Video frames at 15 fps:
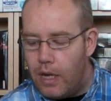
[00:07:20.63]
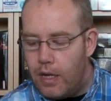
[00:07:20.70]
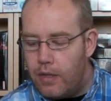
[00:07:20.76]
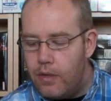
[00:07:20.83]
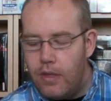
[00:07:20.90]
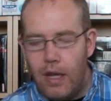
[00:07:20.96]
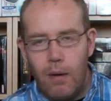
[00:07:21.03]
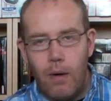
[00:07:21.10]

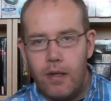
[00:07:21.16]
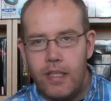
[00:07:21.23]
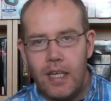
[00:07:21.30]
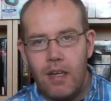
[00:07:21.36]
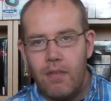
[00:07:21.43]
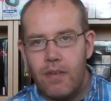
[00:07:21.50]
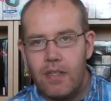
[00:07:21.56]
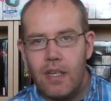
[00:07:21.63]
No
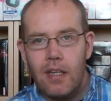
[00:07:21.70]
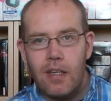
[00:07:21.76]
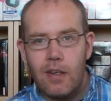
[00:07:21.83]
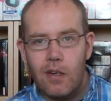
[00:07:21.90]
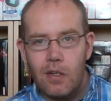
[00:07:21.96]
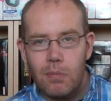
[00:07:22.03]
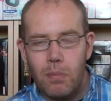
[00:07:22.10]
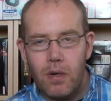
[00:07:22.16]
idea if it's any
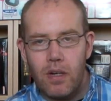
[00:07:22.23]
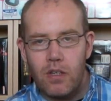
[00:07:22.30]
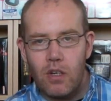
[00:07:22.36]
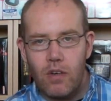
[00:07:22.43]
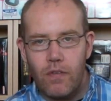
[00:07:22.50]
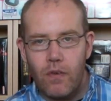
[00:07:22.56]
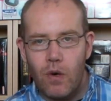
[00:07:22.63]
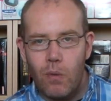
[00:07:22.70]
good, but I
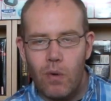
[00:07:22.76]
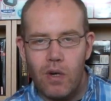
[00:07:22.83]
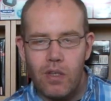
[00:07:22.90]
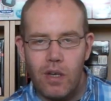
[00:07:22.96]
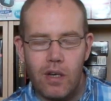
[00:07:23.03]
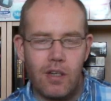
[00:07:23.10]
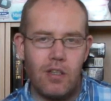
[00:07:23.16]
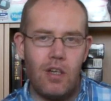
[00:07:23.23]
just thought why
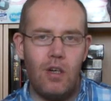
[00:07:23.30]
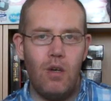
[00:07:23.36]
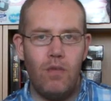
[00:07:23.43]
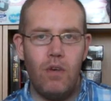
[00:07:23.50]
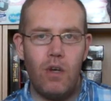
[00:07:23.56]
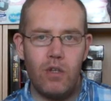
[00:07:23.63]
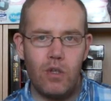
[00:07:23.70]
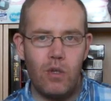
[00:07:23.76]
not, because I love
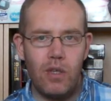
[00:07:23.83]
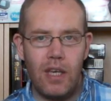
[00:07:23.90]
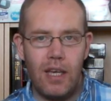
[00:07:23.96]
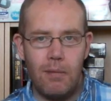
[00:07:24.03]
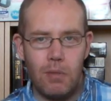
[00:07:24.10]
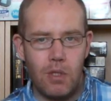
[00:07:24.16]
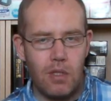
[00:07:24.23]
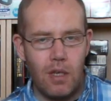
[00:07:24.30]
light gun
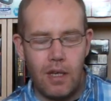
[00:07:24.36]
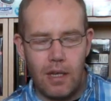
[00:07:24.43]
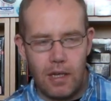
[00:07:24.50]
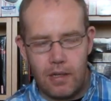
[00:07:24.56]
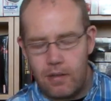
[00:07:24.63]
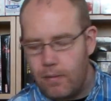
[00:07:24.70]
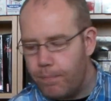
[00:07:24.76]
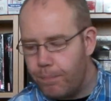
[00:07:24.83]
games, and